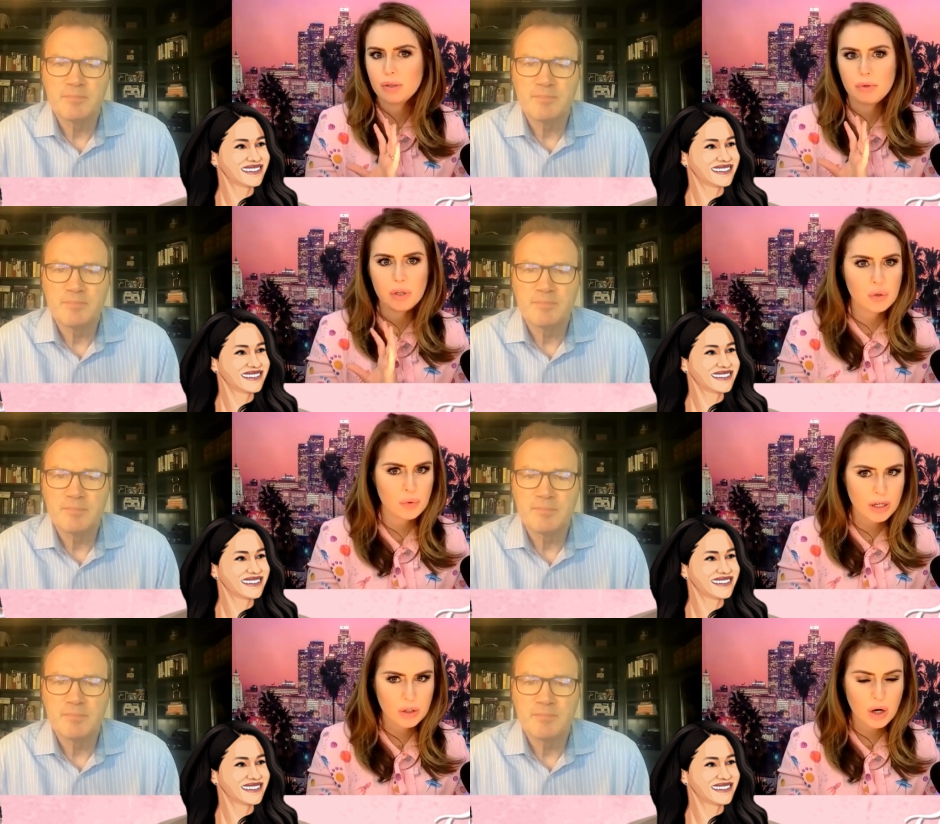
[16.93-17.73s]
Speaker 1: It would
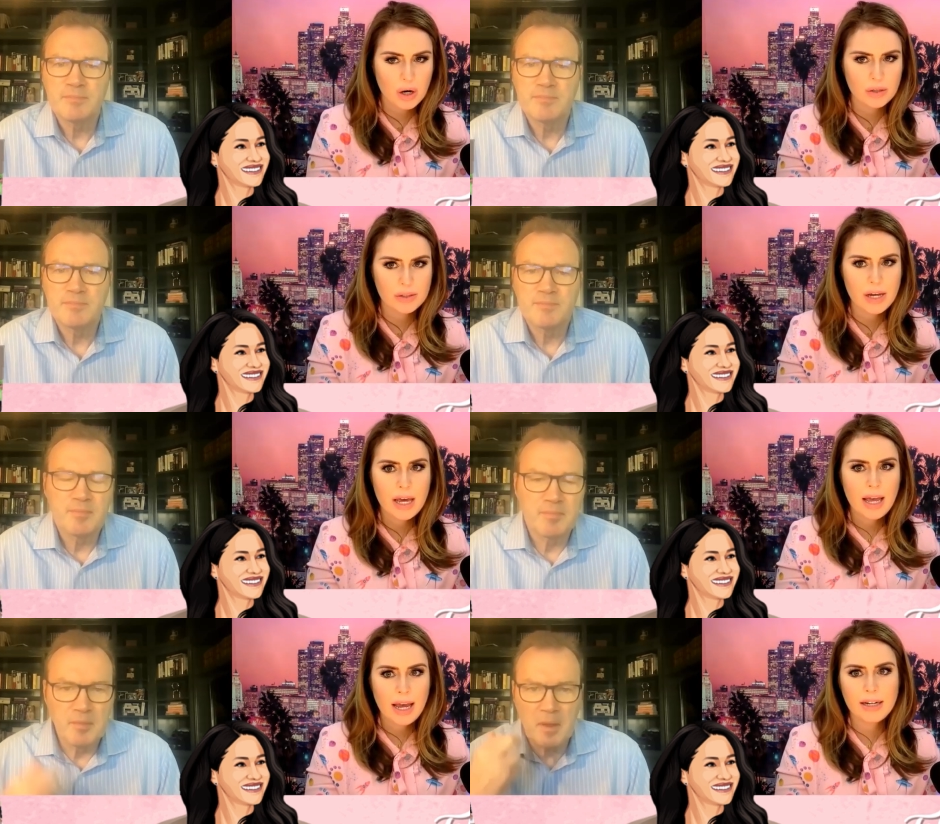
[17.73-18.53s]
shrink Charles
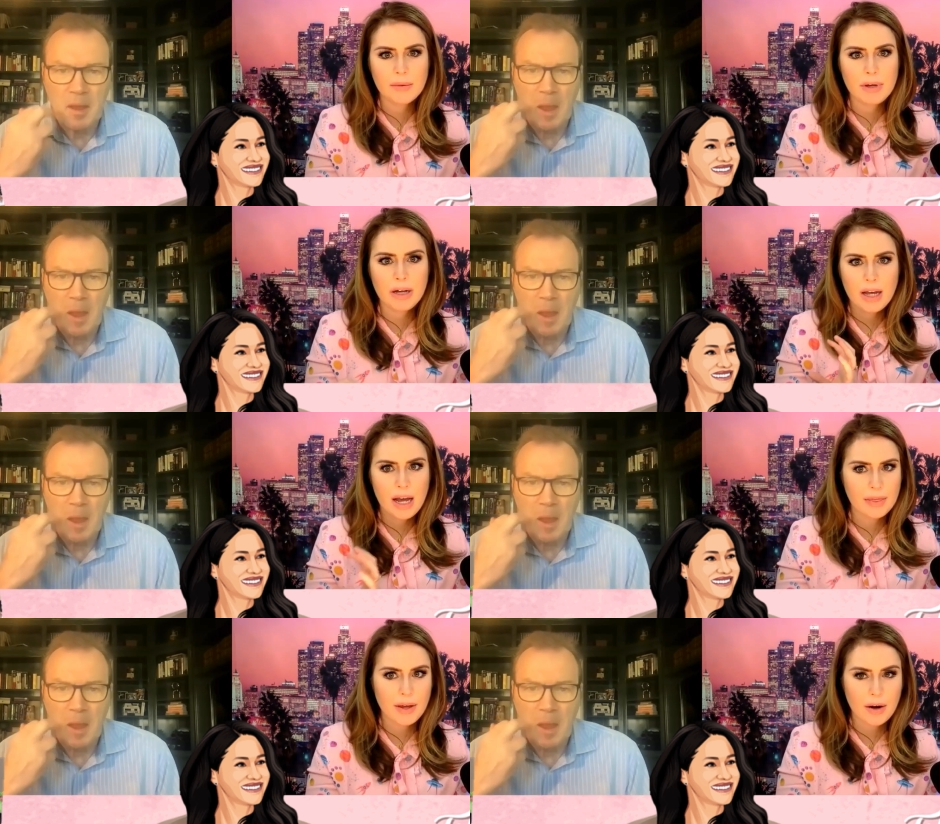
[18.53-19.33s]
and Camilla
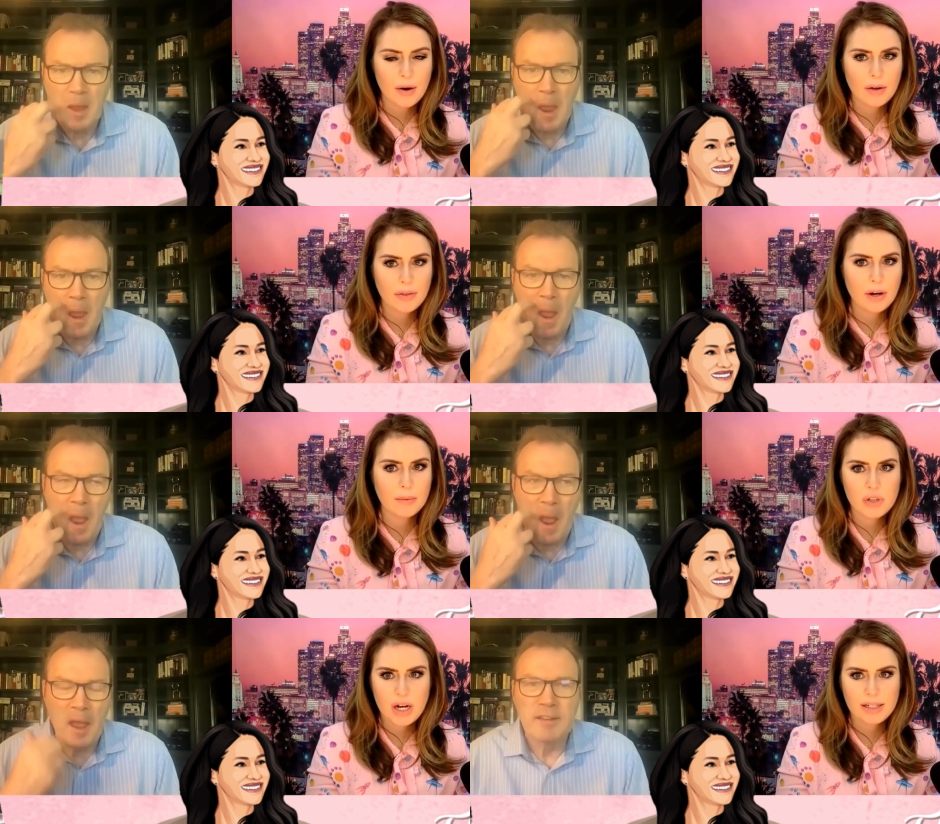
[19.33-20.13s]
and their their
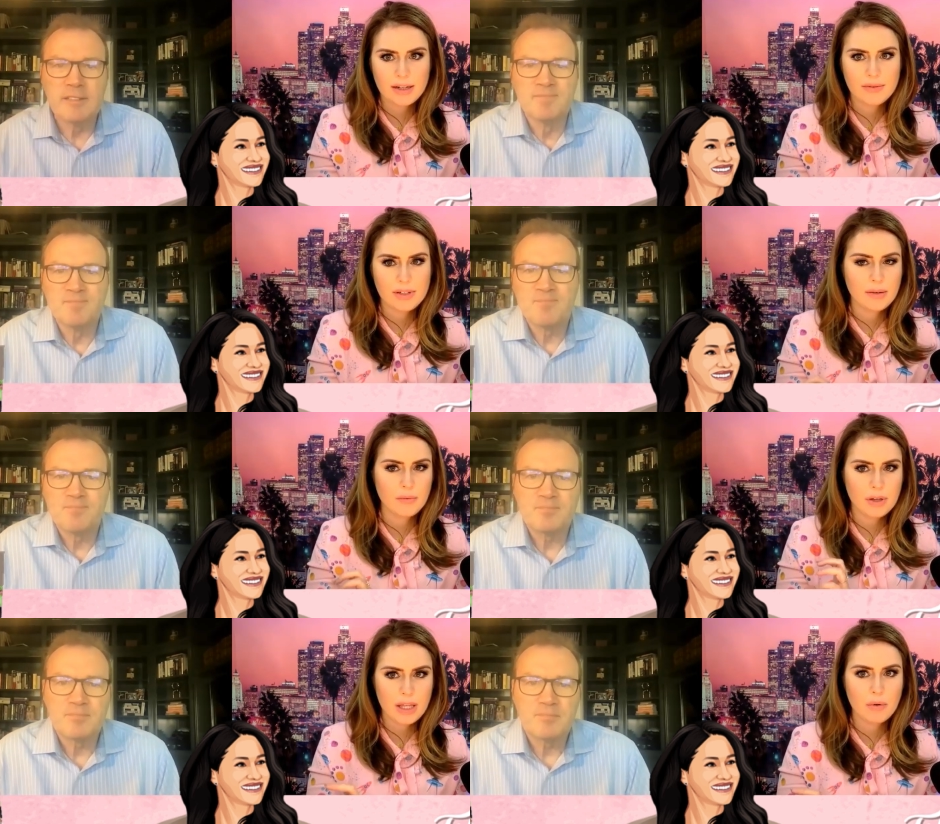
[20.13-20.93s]
objectives and
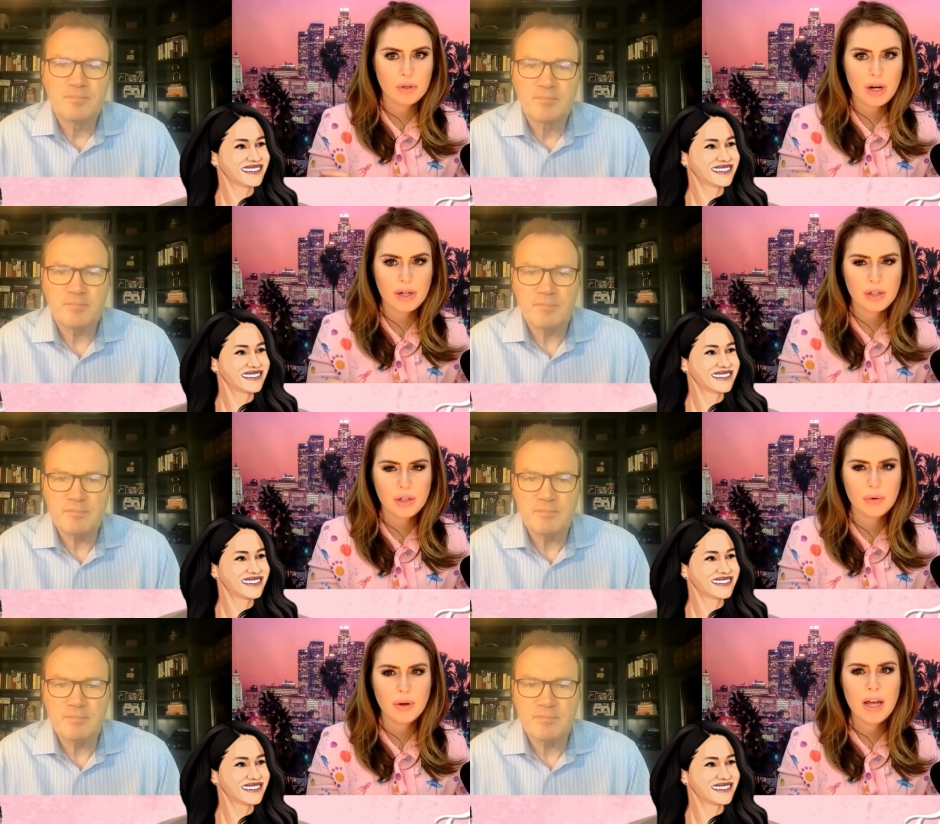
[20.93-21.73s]
what they were trying to do.